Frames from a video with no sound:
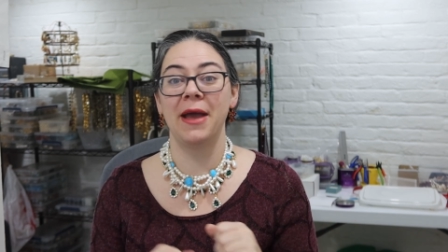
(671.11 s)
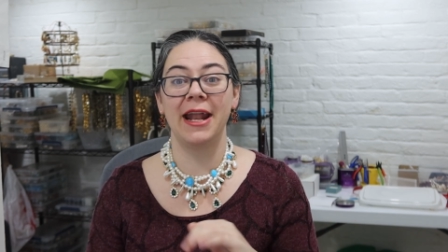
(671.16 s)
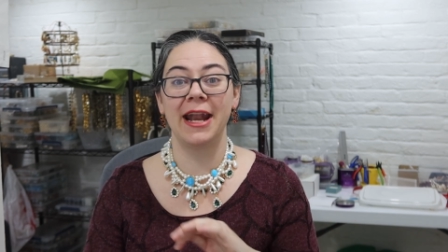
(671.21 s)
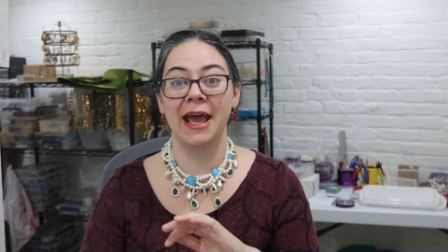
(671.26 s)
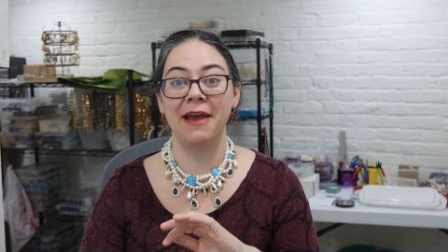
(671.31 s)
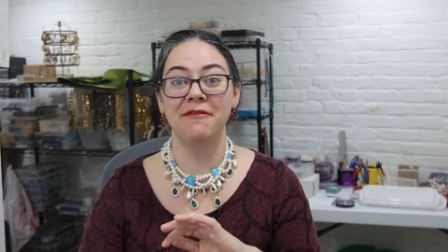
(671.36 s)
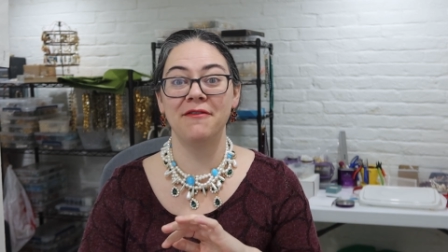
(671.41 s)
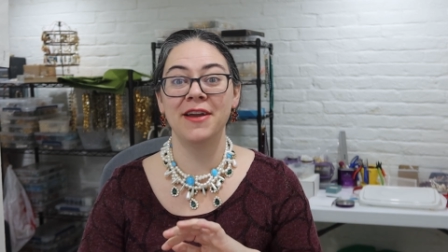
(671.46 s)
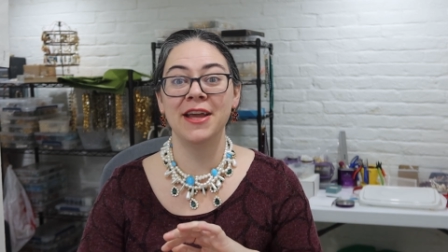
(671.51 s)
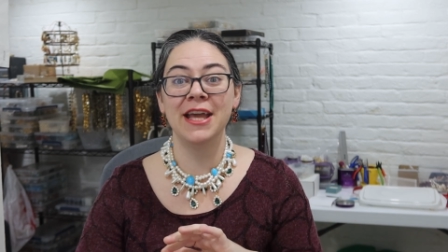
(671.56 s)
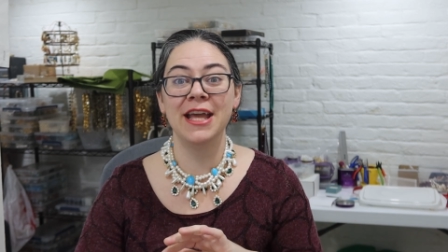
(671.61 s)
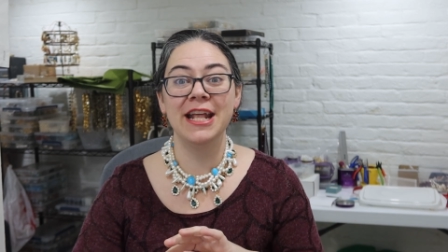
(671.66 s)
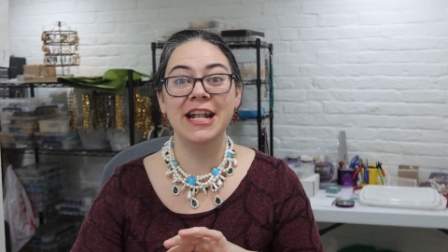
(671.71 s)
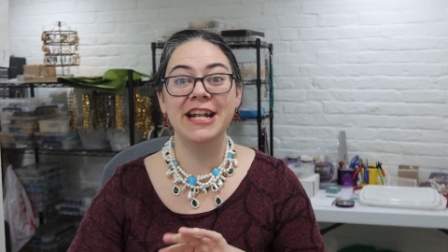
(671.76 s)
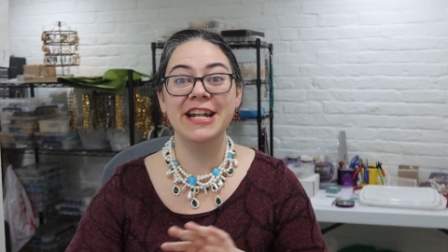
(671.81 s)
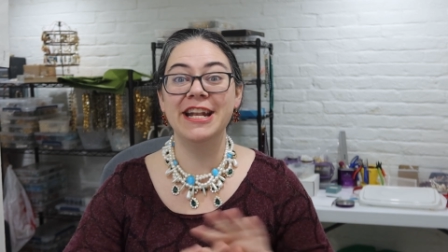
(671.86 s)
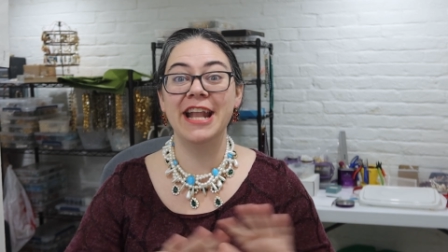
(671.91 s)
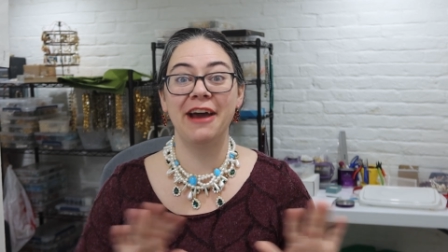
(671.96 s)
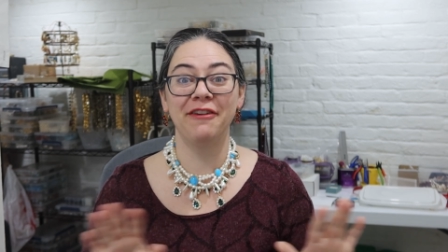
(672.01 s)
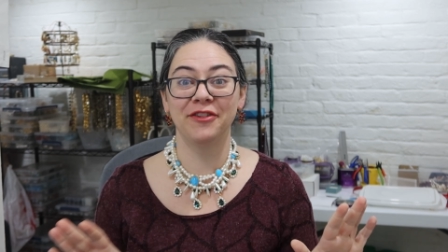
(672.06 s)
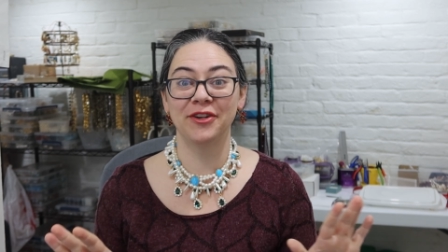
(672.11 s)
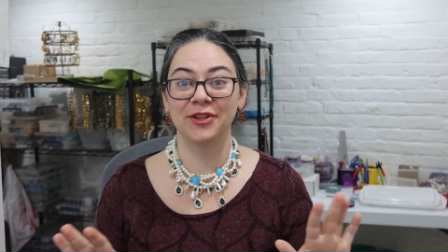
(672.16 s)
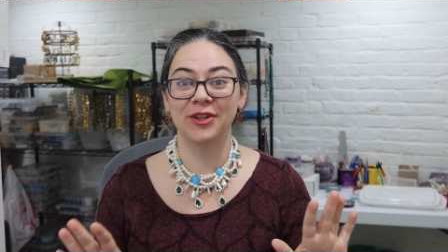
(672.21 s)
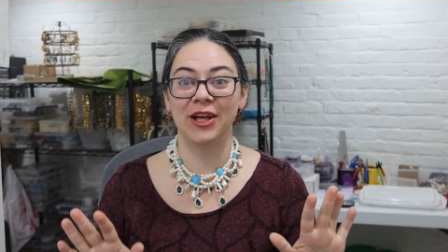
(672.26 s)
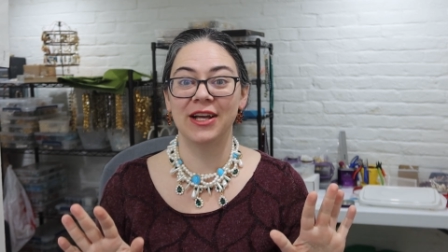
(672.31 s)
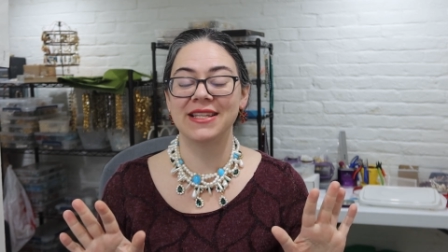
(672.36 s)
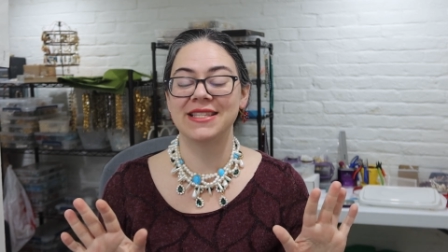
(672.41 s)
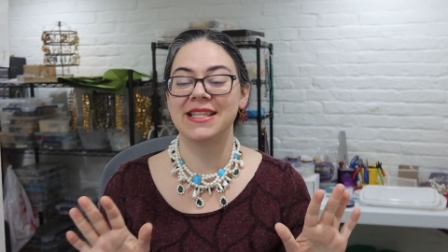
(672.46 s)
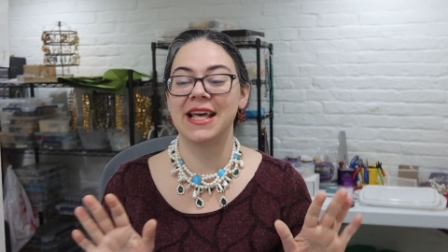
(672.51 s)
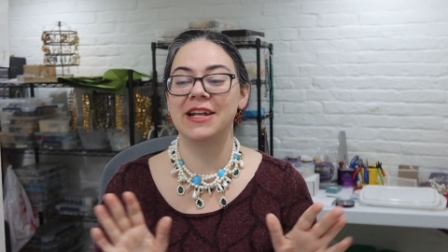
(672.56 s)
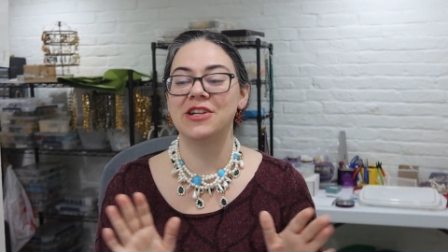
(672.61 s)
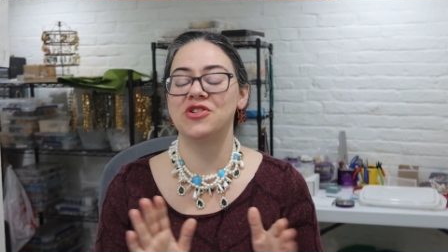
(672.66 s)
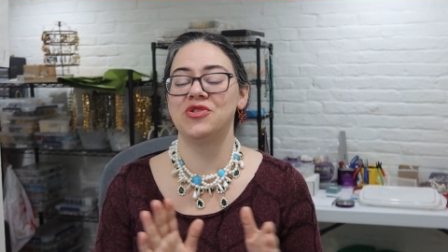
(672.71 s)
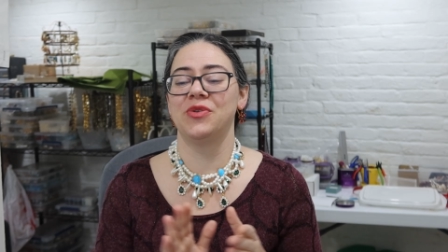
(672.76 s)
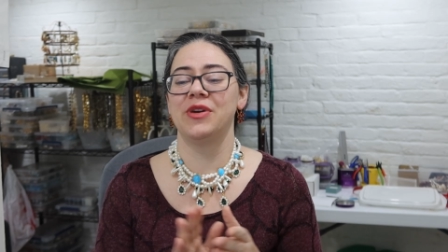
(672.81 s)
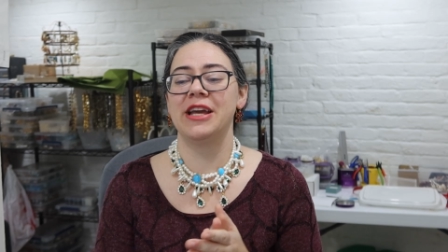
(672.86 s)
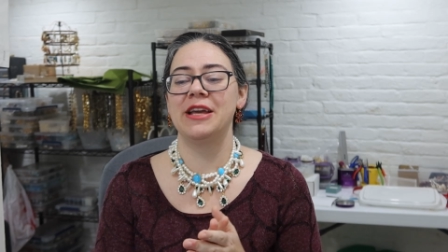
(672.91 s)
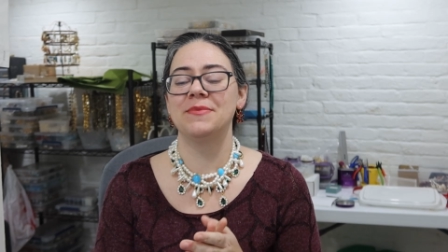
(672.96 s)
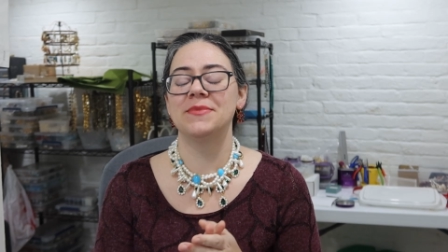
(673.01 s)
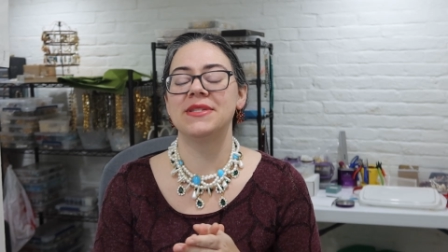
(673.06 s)
and I've never lost that
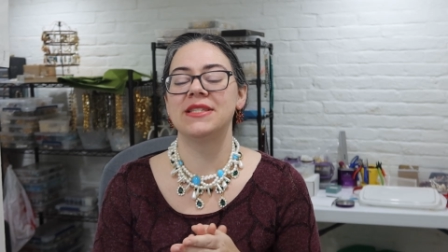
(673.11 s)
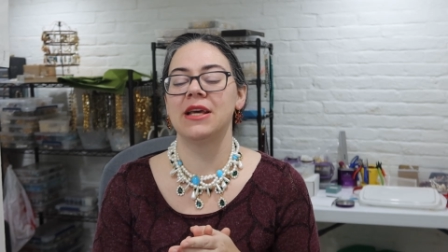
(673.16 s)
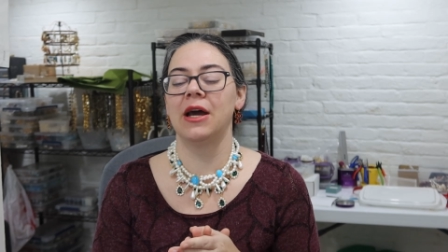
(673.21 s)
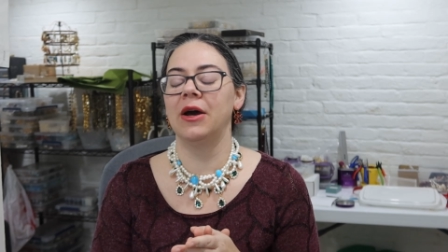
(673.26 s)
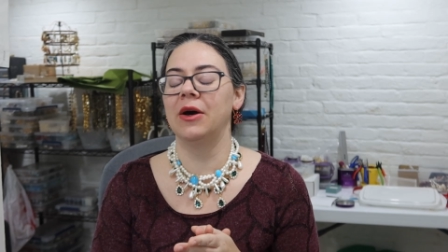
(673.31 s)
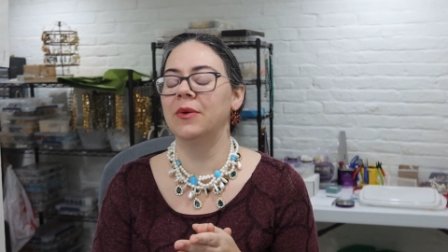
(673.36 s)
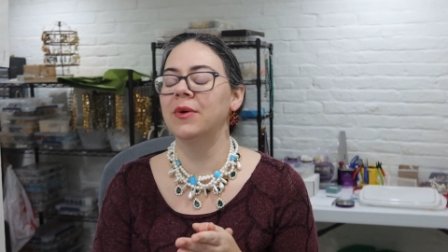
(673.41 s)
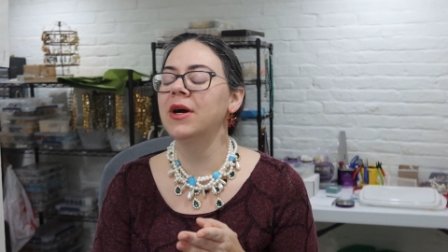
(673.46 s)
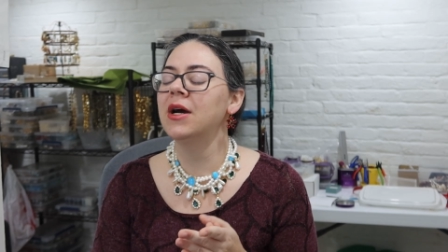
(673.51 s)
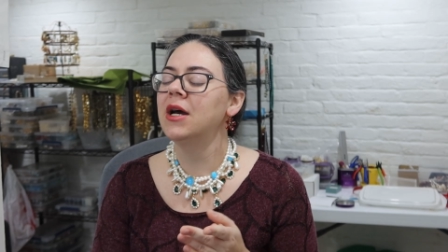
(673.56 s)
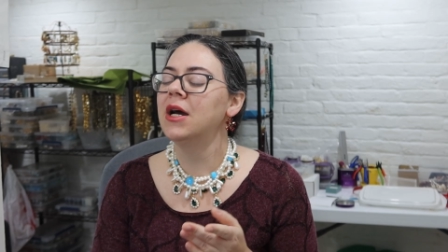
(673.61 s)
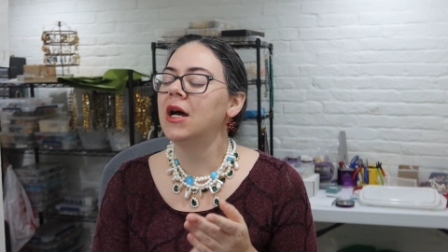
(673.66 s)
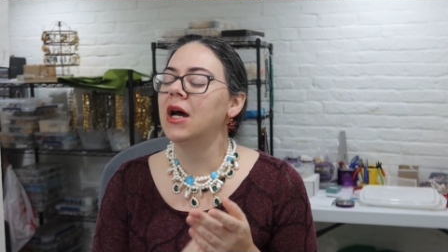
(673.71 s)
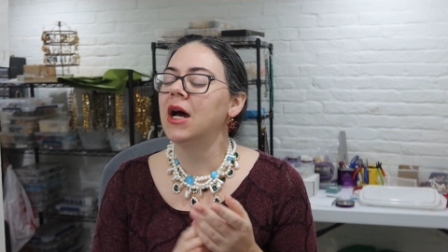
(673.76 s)
dream. So